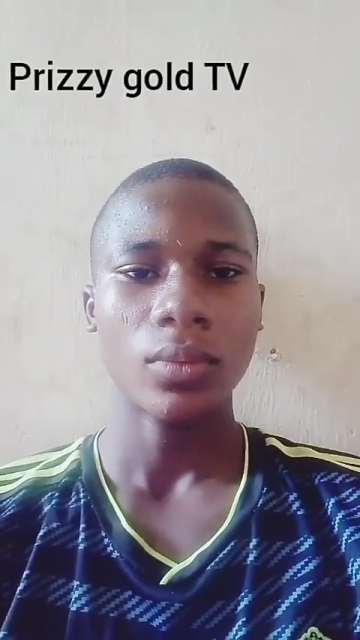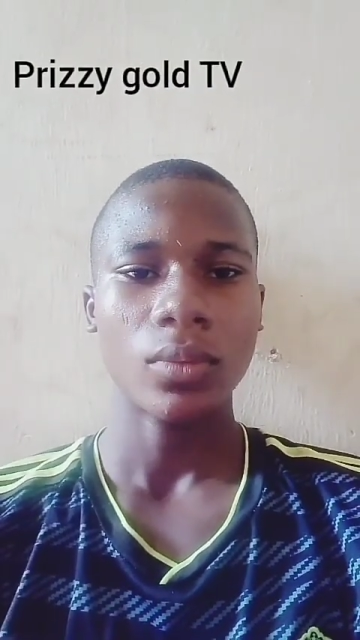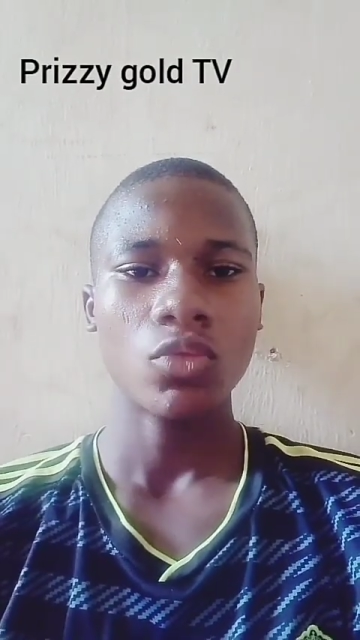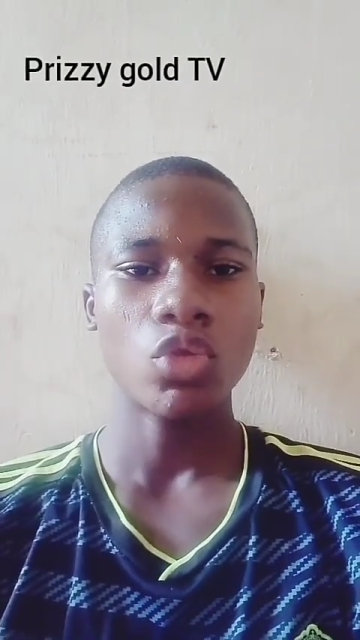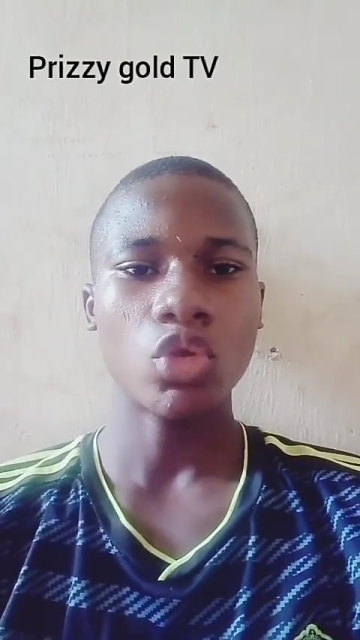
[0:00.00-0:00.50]

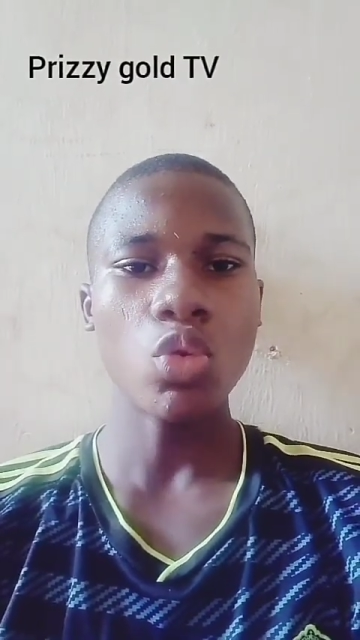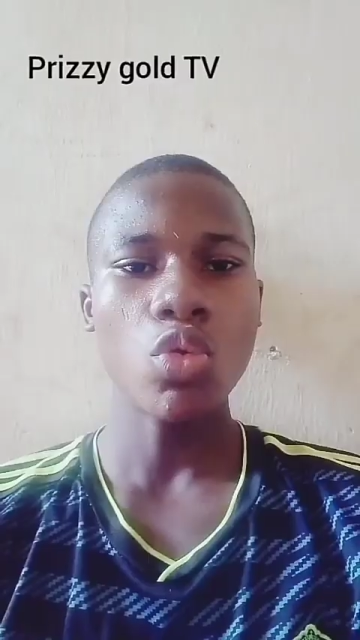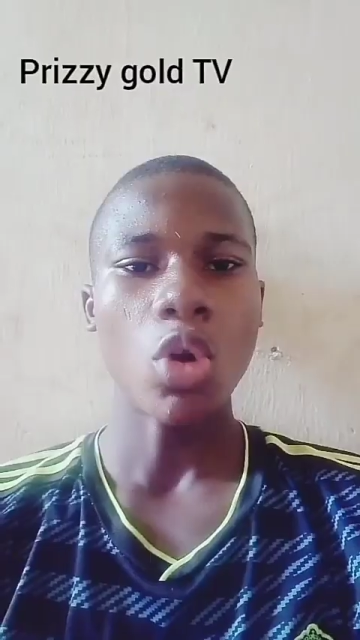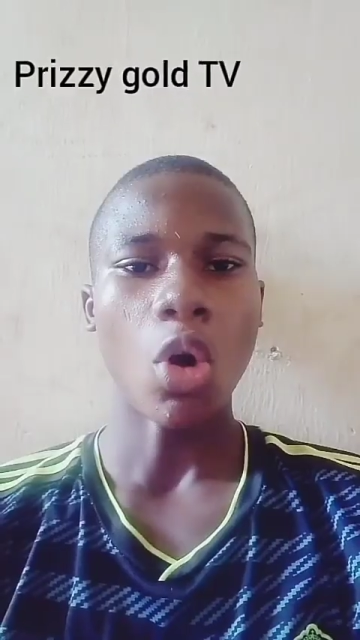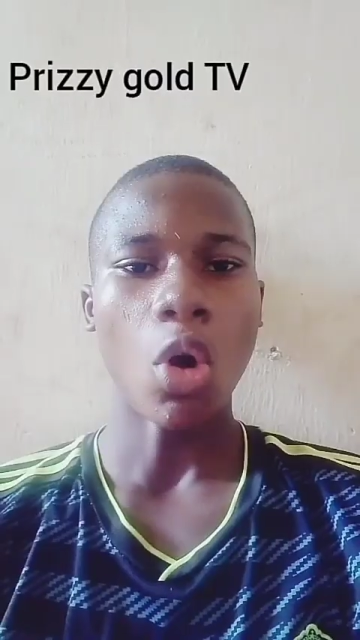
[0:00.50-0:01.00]
two
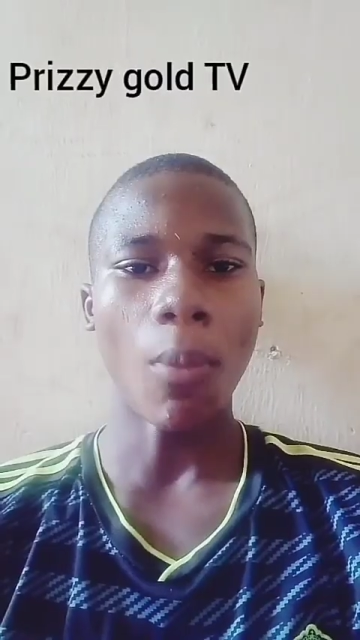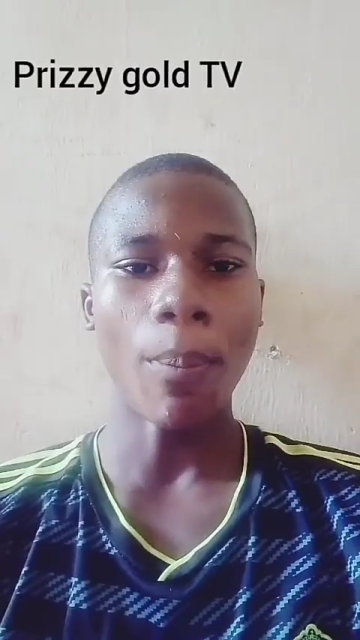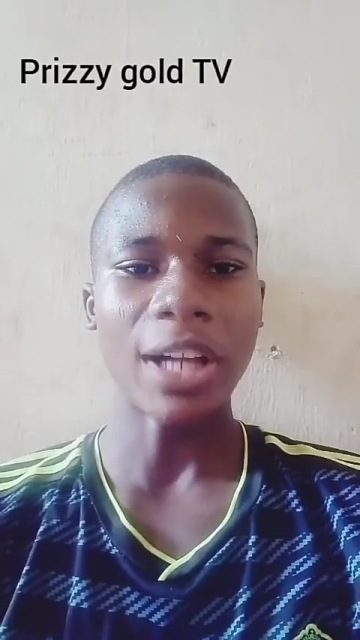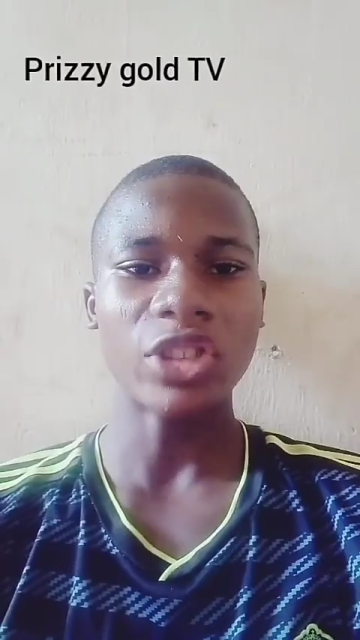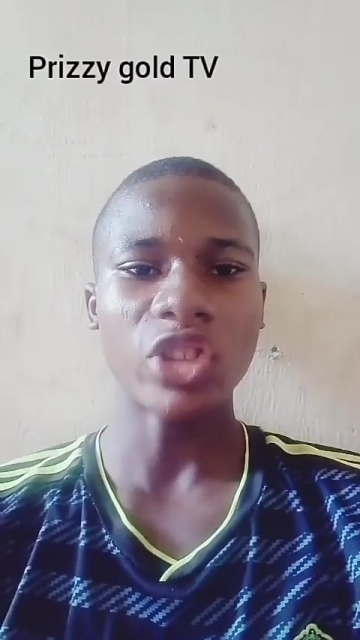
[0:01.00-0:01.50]
upper
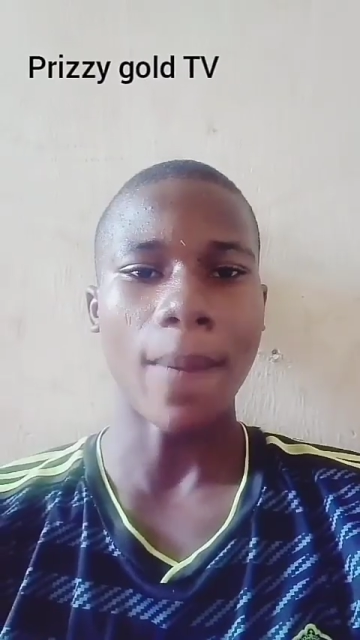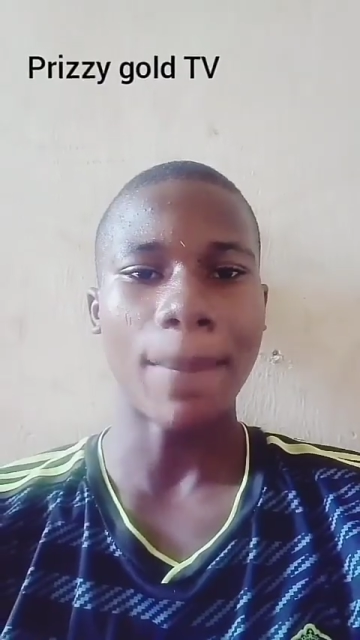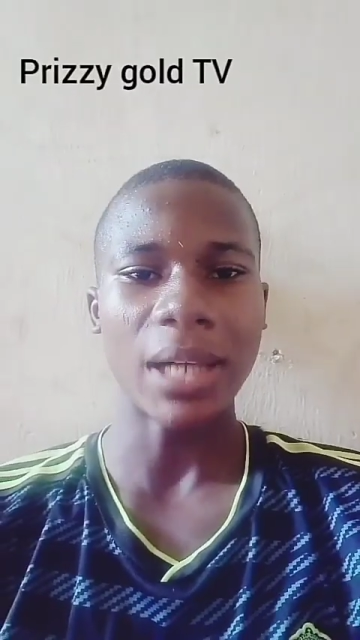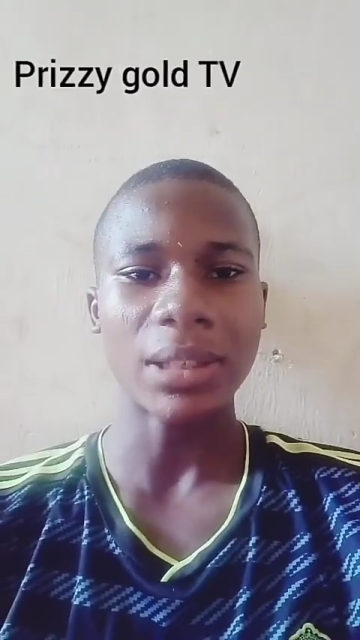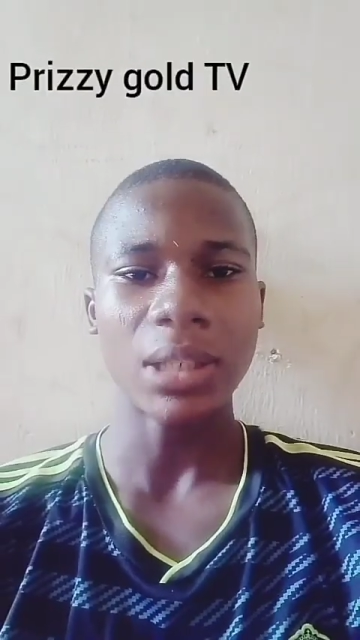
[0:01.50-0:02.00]

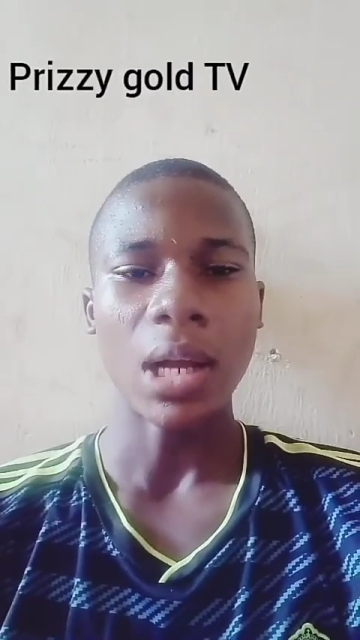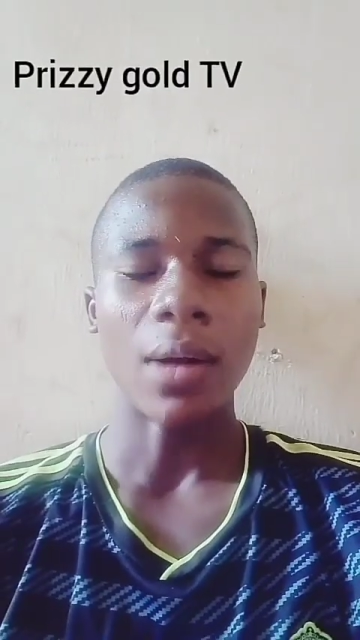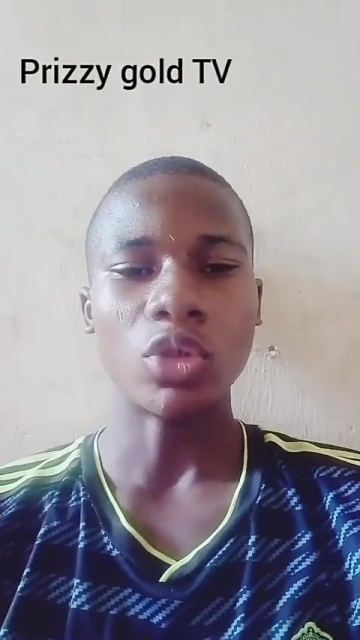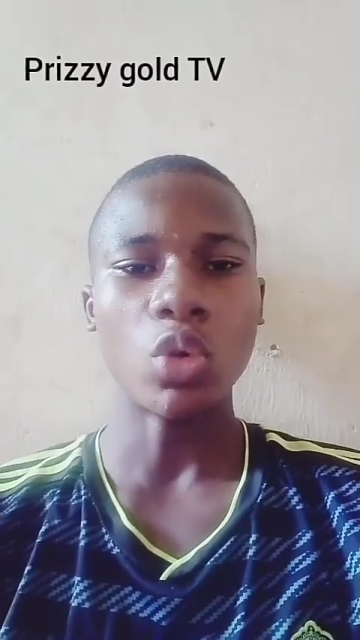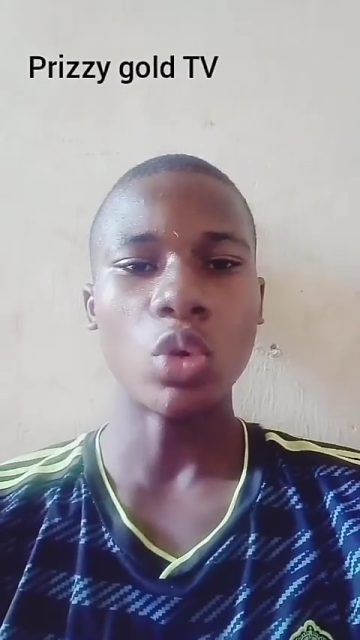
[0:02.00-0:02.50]
chambers
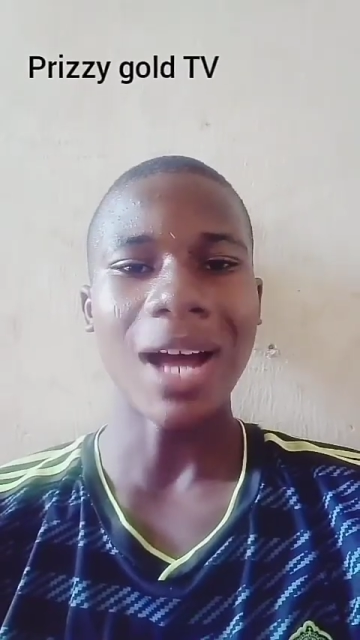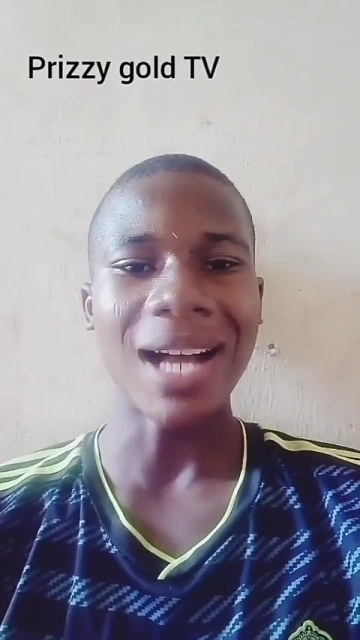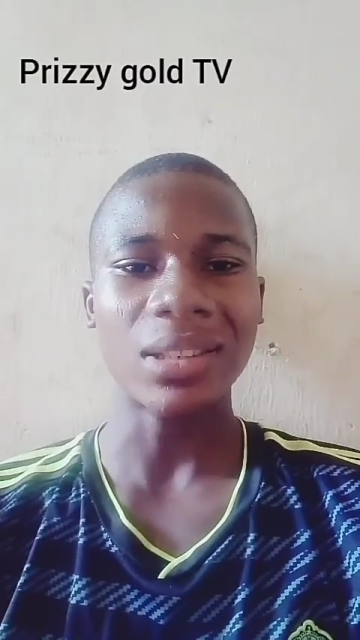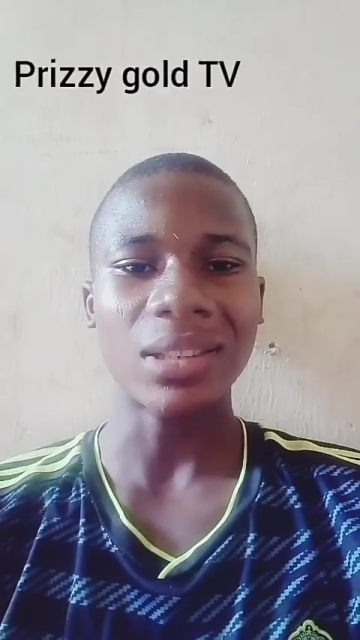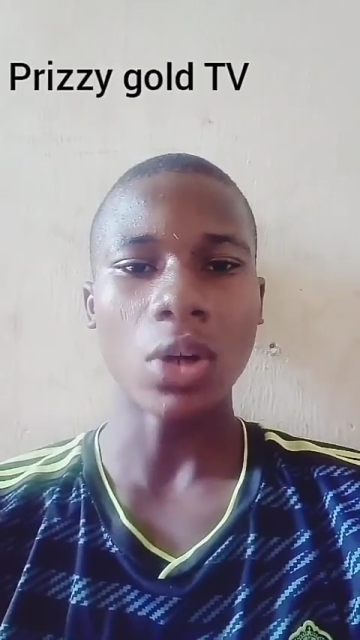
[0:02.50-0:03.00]
known as
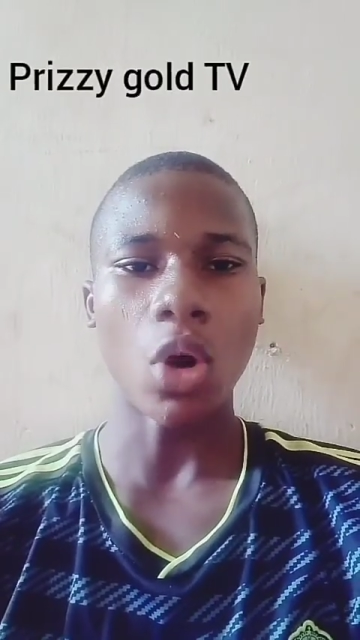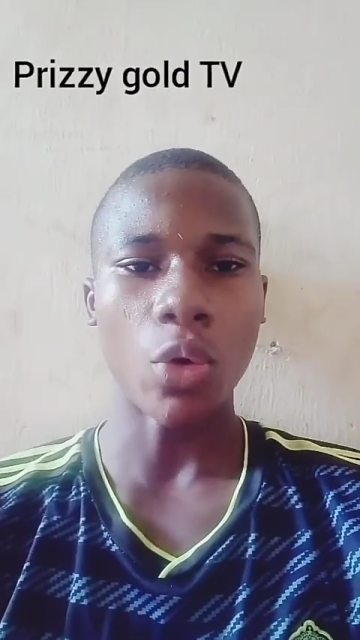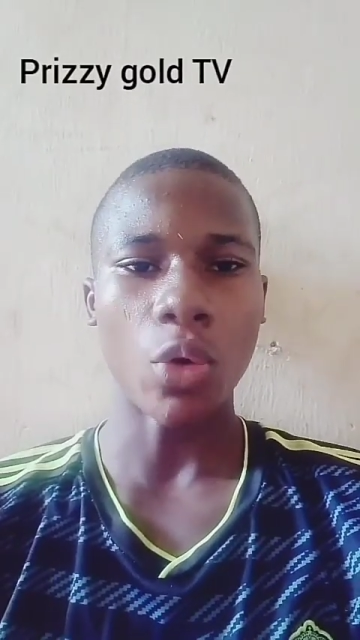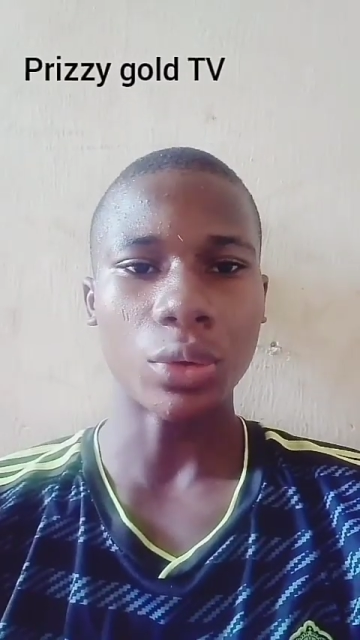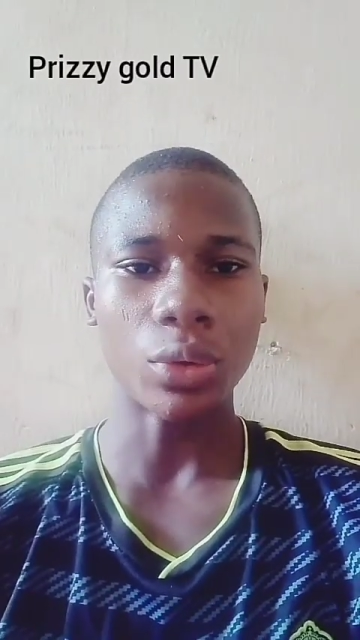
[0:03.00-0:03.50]

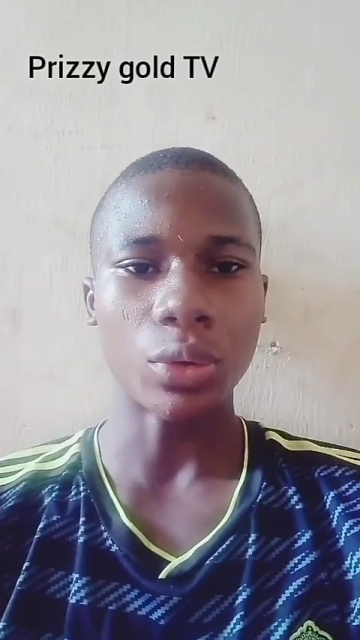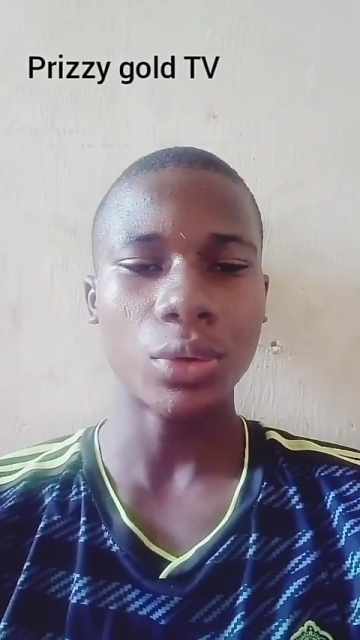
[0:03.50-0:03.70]
auricles.